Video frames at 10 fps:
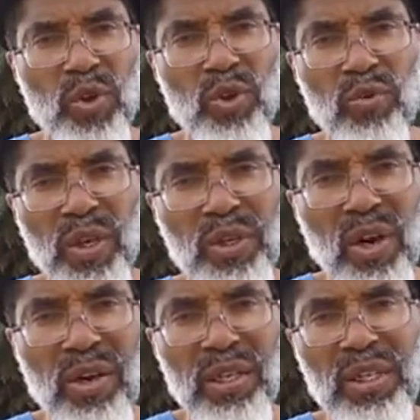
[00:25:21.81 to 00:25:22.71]
You're
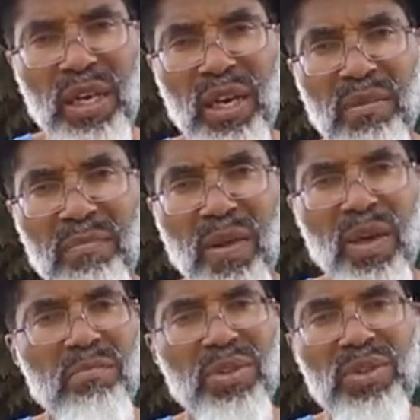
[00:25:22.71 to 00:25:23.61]
returning to Him.
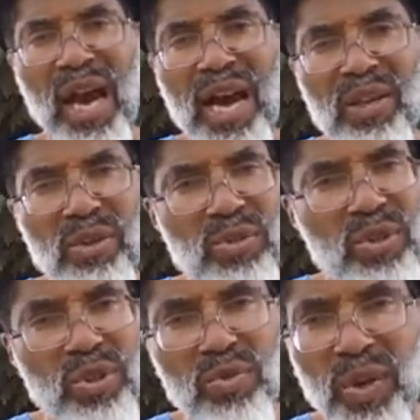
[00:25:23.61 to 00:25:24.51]
Messiah used
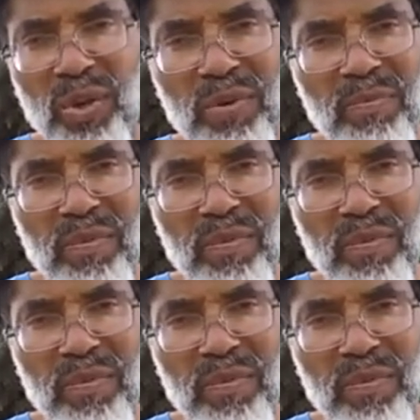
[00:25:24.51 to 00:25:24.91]
this word.